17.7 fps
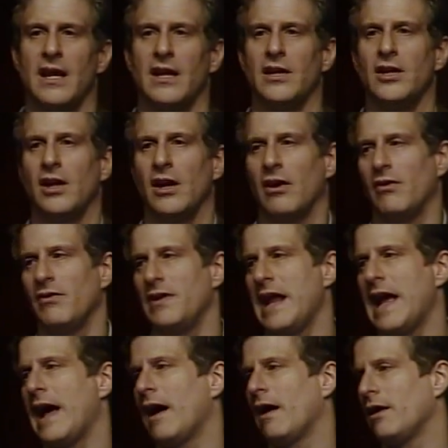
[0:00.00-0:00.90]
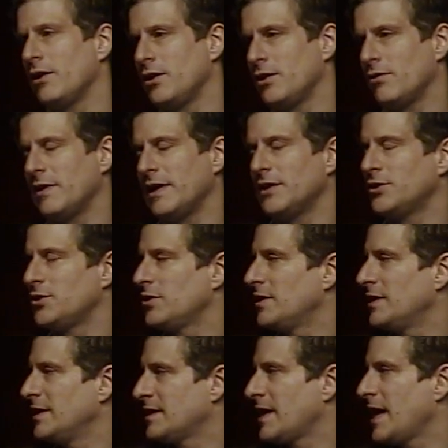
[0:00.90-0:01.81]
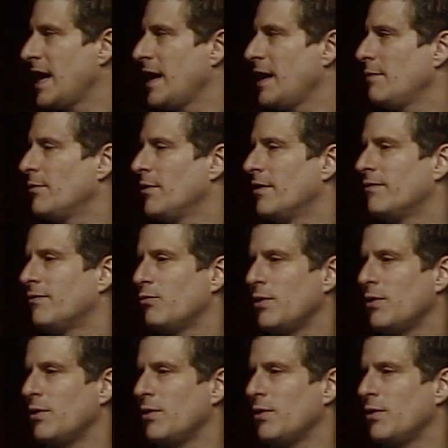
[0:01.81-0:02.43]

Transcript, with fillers: you know, now you're into this game of